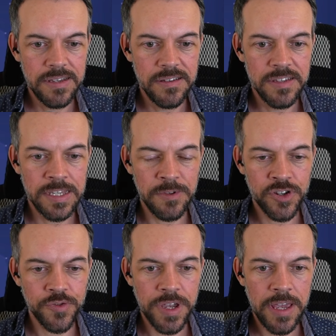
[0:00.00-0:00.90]

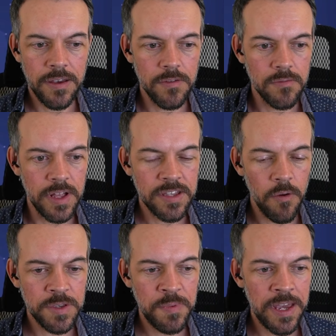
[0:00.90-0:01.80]
Symmetry, let's
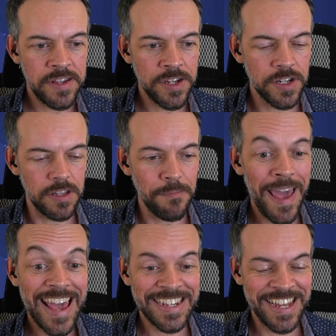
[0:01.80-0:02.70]
always pay attention
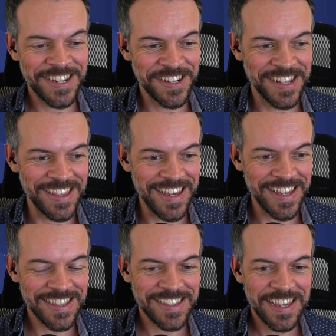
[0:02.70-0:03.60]
to
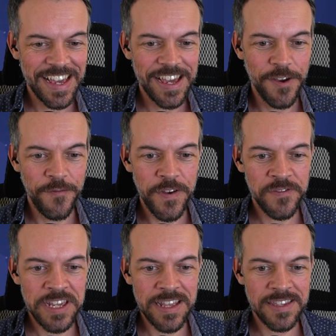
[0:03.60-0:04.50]
this.
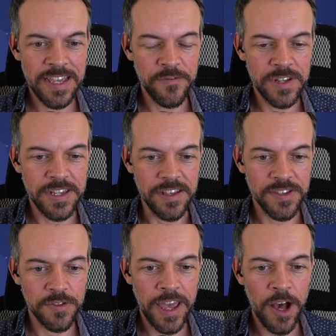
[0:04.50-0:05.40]
15, 17.
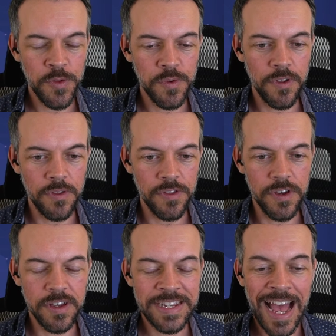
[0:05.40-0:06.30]
So
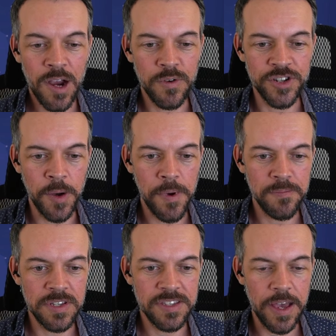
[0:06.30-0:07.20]
the attack would jump up
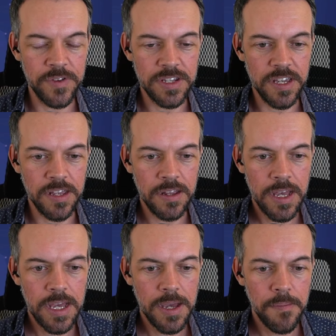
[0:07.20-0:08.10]
to 17.
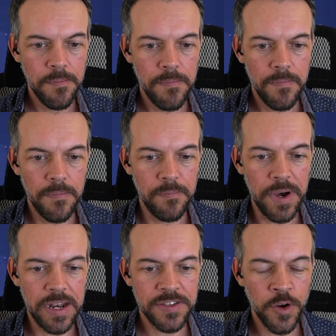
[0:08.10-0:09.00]

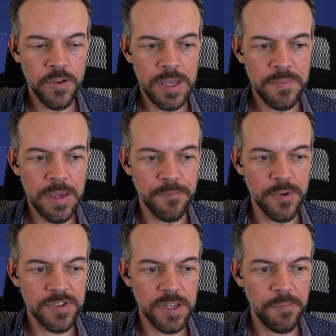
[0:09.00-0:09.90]
But it's currently being
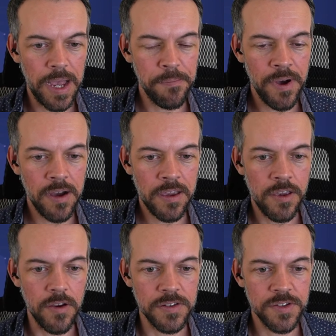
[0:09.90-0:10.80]
boosted by Puck here.